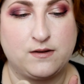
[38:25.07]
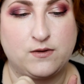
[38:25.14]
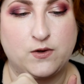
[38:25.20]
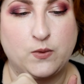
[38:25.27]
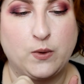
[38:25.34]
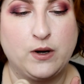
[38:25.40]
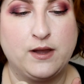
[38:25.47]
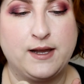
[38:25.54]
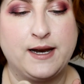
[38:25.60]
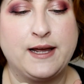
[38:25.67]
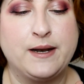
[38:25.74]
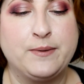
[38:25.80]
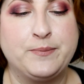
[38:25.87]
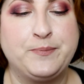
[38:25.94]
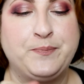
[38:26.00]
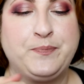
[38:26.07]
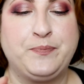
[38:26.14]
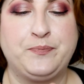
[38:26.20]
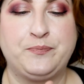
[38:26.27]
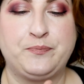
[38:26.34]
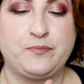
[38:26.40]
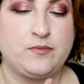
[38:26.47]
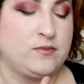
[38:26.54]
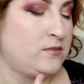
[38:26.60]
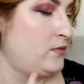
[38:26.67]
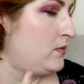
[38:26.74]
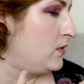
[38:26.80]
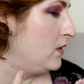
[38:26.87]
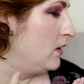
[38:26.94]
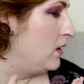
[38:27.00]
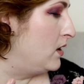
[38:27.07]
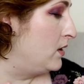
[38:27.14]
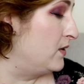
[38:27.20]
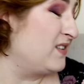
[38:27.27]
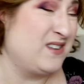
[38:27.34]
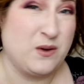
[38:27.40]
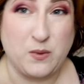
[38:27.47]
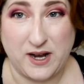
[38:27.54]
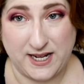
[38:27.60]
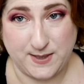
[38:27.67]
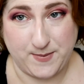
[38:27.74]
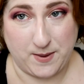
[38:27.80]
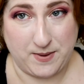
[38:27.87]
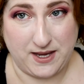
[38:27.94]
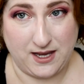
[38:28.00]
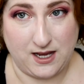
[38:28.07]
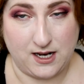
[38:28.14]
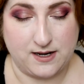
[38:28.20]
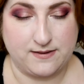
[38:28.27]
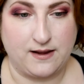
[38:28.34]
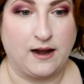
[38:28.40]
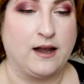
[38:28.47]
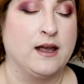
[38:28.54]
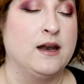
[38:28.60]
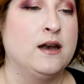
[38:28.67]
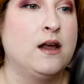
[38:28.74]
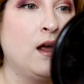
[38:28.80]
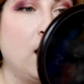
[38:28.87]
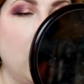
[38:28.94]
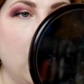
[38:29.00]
Just swirl it in. You'll see why it's my pinky in a second.